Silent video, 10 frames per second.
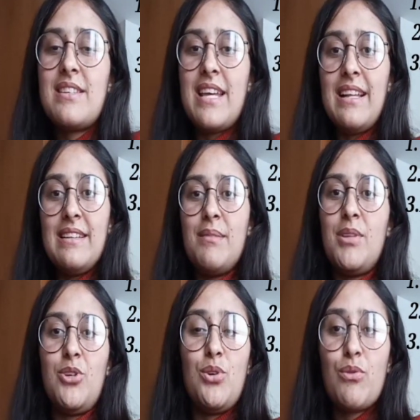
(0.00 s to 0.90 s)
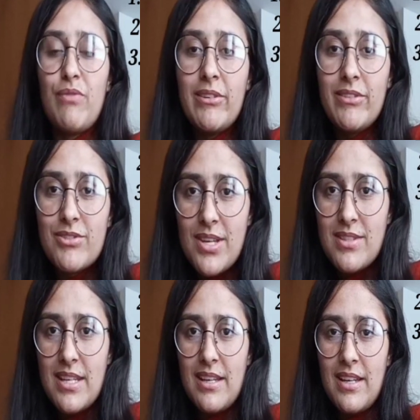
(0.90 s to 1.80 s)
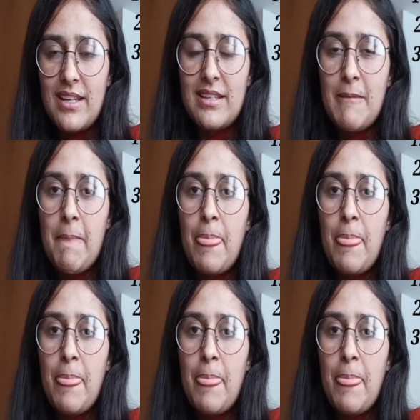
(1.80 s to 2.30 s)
tell them that you're very interested in it.